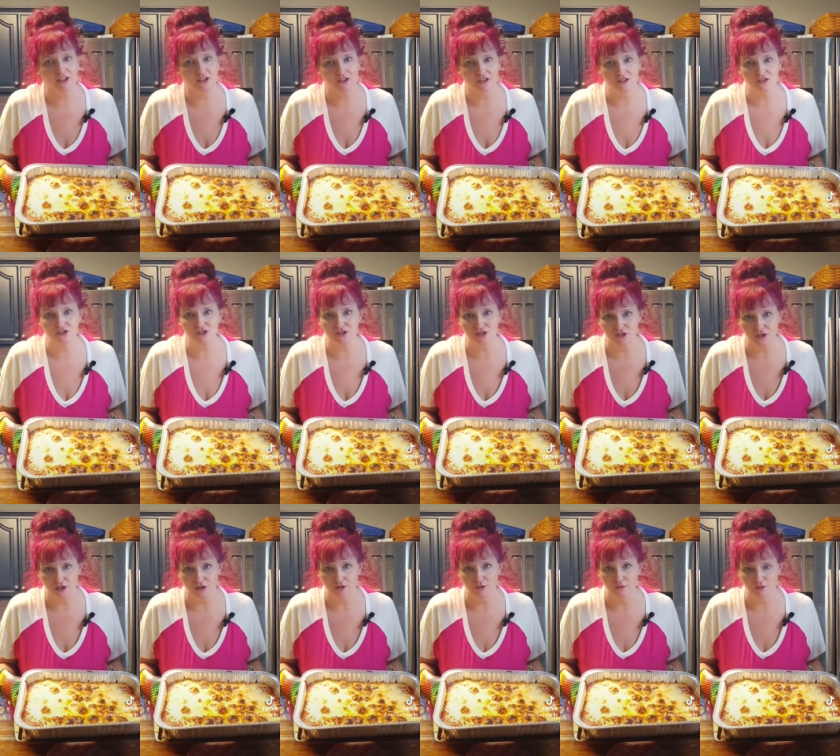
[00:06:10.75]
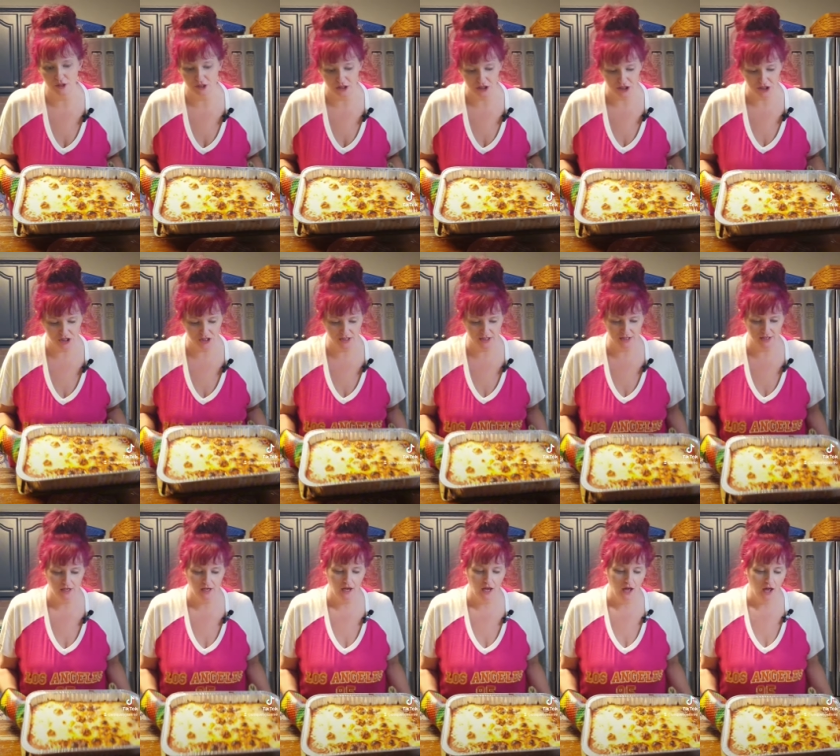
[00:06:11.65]
Okay, look at this. Isn't it
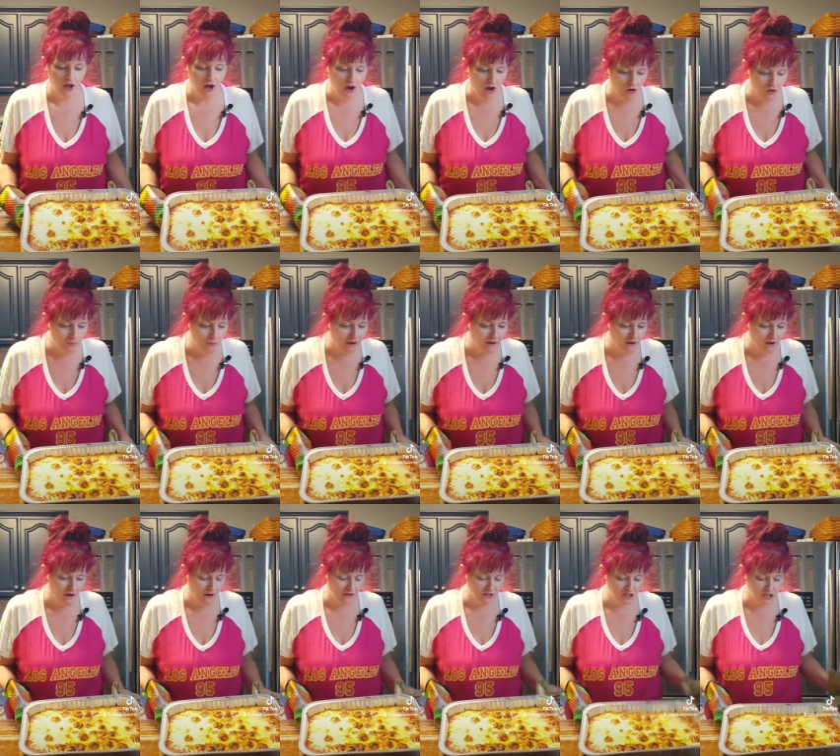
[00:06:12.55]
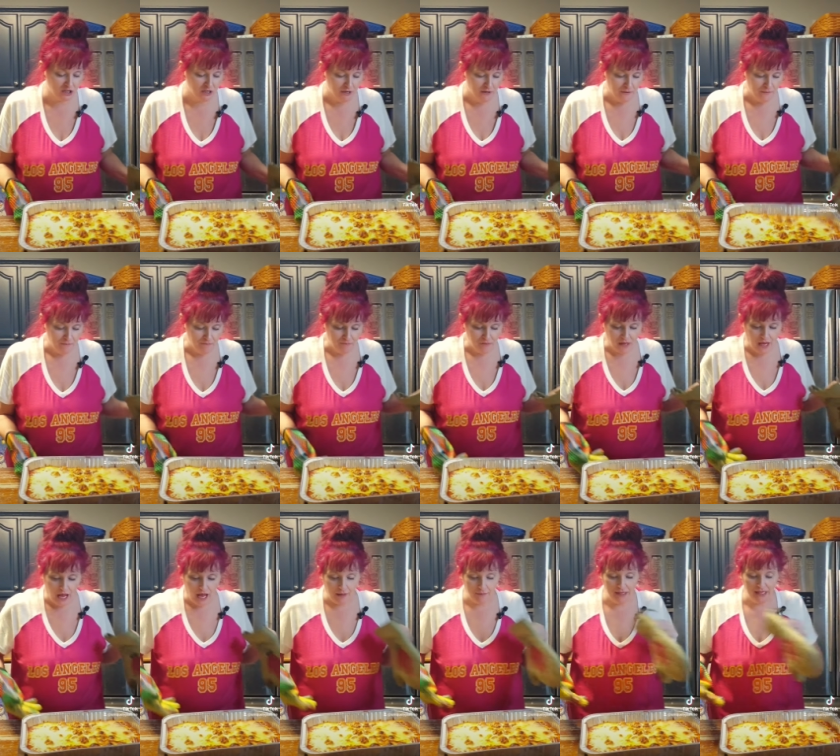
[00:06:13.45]
so yummy looking? All right. I
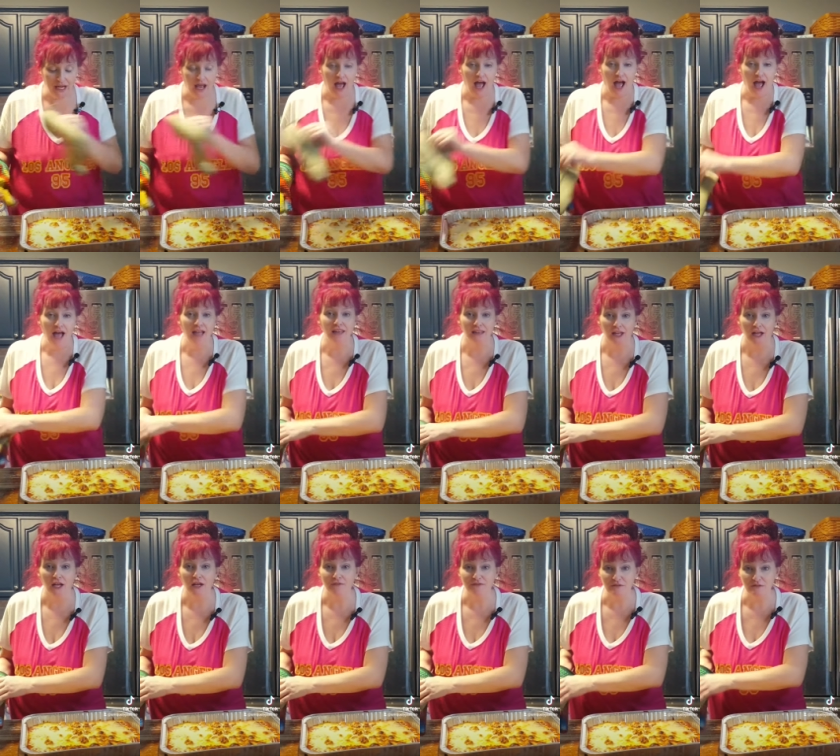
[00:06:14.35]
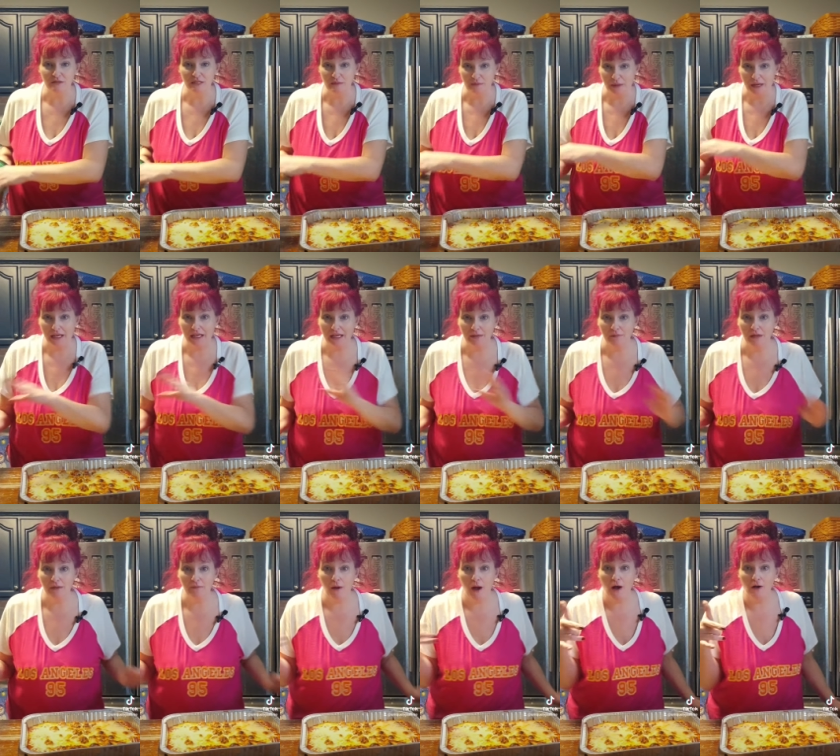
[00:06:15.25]
love me some spaghetti and meatballs,
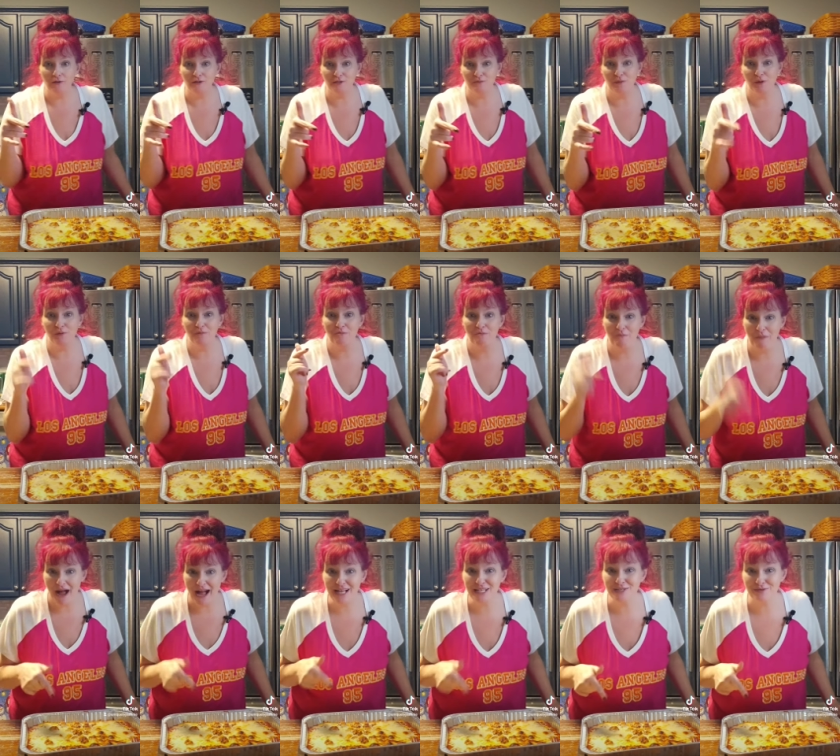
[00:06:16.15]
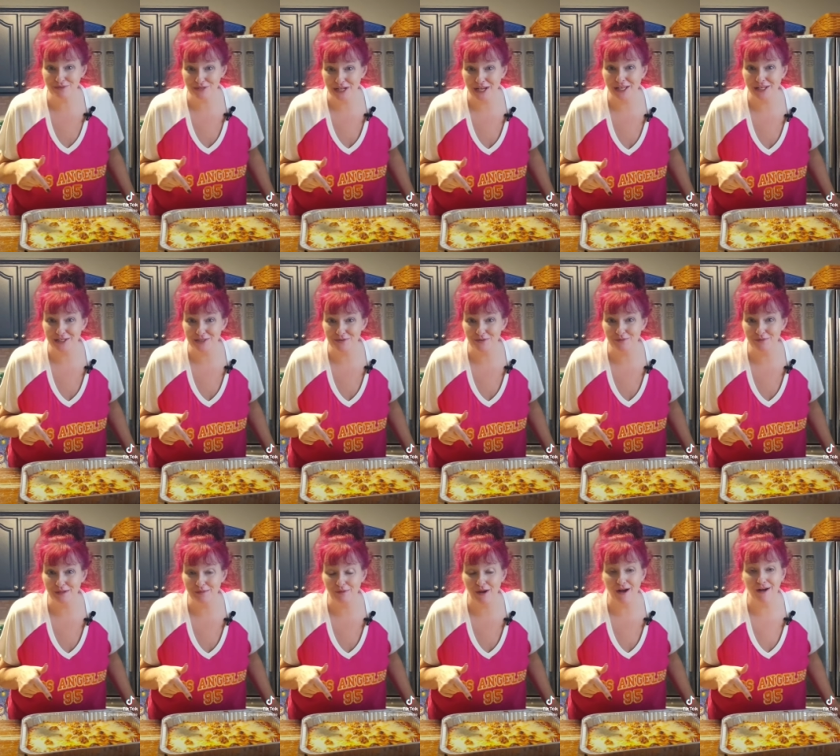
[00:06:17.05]
but mashed potatoes with meatballs?
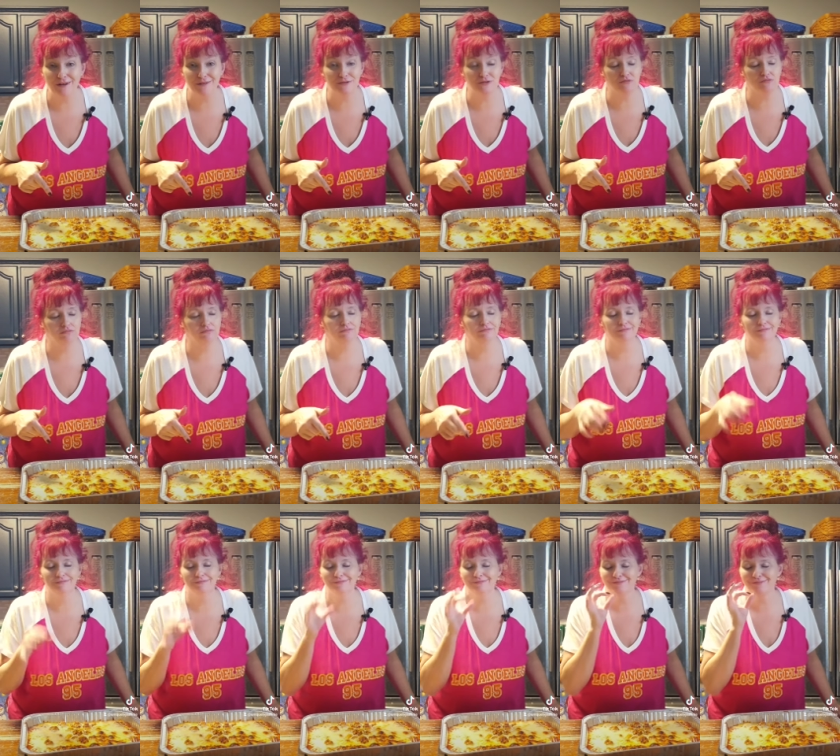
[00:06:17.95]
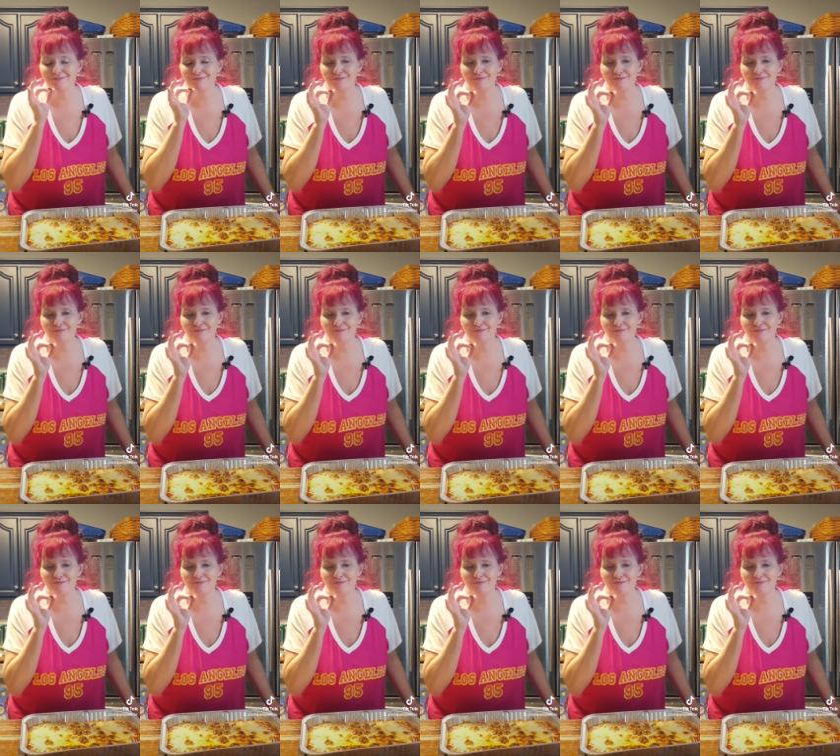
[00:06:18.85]
Yes, please.